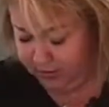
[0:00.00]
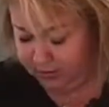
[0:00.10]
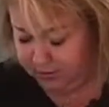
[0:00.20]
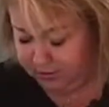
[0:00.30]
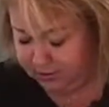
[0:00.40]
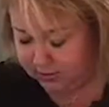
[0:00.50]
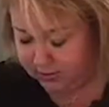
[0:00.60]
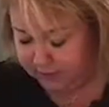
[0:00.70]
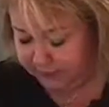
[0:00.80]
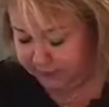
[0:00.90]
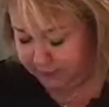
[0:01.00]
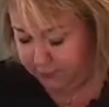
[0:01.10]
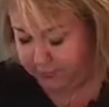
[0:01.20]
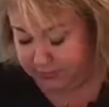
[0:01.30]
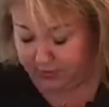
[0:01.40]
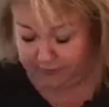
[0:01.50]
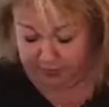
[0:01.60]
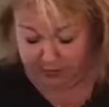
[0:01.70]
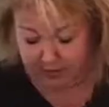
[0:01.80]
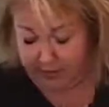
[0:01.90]
just good stuff, well, stuff
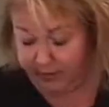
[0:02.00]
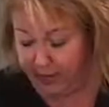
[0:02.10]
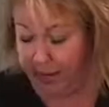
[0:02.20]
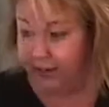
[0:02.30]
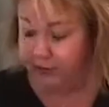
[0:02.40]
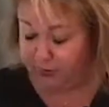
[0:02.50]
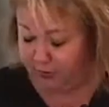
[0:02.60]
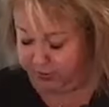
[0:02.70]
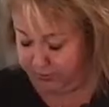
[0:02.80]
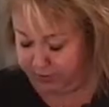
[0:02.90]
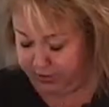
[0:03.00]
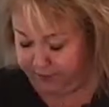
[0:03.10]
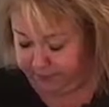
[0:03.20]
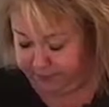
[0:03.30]
that I enjoy thoroughly.